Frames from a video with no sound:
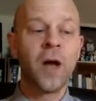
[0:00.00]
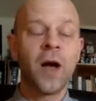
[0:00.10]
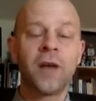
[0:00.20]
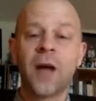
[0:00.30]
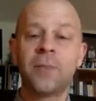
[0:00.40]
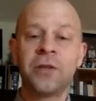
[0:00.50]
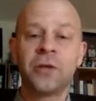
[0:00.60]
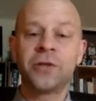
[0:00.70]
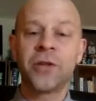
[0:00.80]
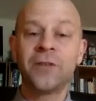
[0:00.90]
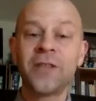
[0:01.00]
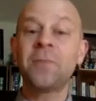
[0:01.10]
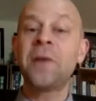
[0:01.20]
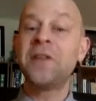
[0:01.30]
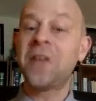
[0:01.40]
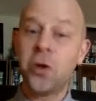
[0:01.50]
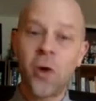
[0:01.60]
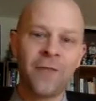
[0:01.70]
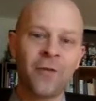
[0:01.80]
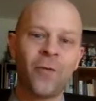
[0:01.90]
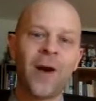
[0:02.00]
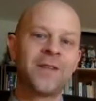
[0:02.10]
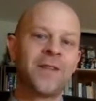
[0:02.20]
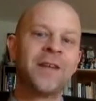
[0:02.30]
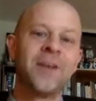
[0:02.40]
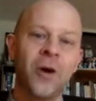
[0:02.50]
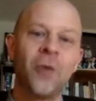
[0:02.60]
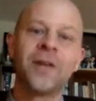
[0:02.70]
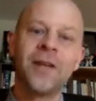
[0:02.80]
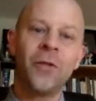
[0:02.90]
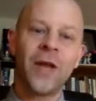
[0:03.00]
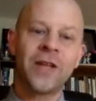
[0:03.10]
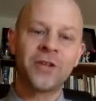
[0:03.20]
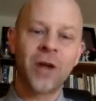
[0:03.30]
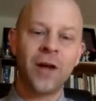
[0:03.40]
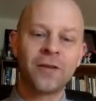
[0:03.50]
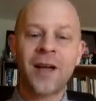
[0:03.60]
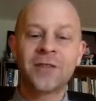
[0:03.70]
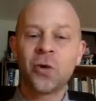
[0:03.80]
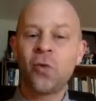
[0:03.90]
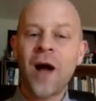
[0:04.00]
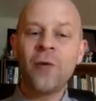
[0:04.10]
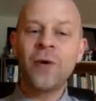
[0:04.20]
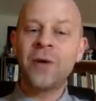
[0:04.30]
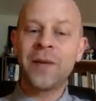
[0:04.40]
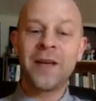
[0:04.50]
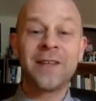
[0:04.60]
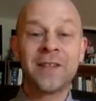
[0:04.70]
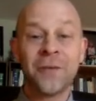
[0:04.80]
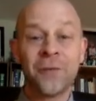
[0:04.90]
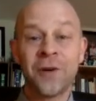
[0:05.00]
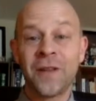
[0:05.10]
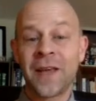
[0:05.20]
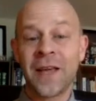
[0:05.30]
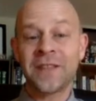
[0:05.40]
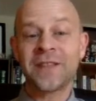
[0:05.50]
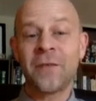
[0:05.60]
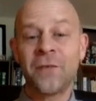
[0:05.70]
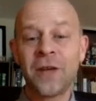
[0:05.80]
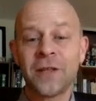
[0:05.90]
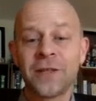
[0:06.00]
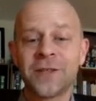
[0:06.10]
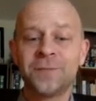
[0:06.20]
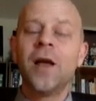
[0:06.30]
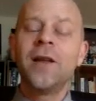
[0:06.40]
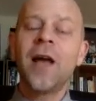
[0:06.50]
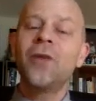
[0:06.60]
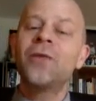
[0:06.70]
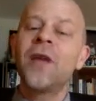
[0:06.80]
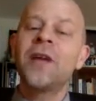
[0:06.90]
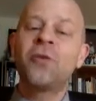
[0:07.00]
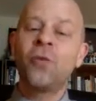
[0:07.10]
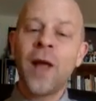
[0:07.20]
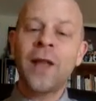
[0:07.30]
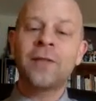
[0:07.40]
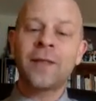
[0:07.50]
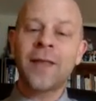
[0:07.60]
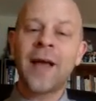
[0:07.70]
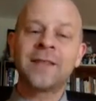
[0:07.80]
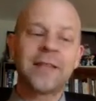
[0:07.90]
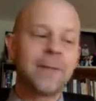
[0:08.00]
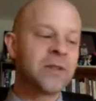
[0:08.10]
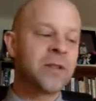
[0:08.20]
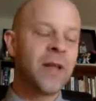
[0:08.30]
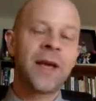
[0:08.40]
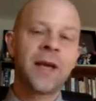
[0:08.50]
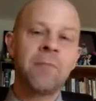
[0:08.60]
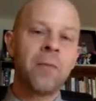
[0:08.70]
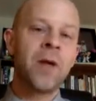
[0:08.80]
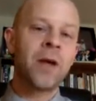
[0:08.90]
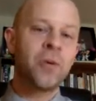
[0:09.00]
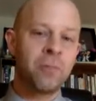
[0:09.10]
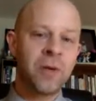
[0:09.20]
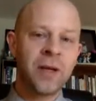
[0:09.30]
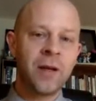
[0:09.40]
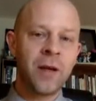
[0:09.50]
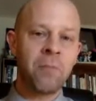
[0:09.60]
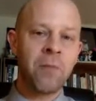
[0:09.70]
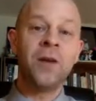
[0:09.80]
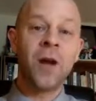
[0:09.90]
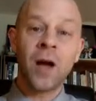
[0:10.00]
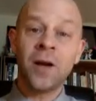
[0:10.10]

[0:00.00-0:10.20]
adopting your child doesn't mean that you have the right to then go and kill that child. So why would it be any different in the case of a fetus? Now, they grant that seems like it could be maybe an